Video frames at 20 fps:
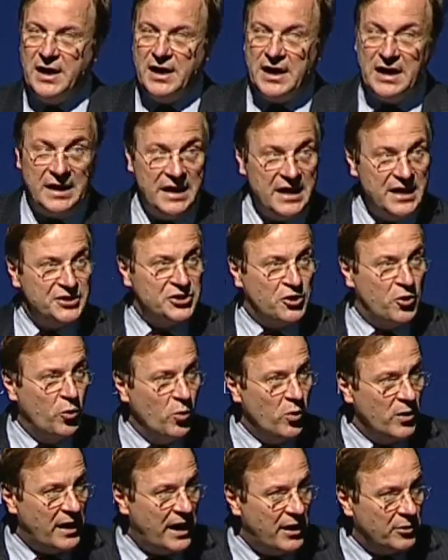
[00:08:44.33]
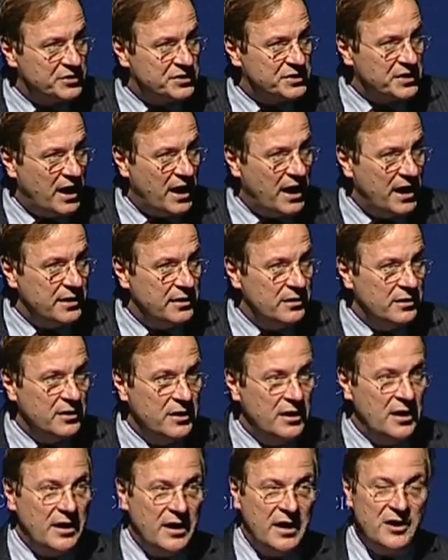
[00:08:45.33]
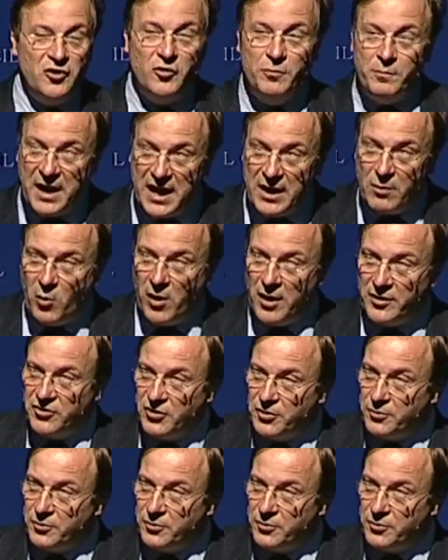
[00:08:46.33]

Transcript: It is cool outside, and you may want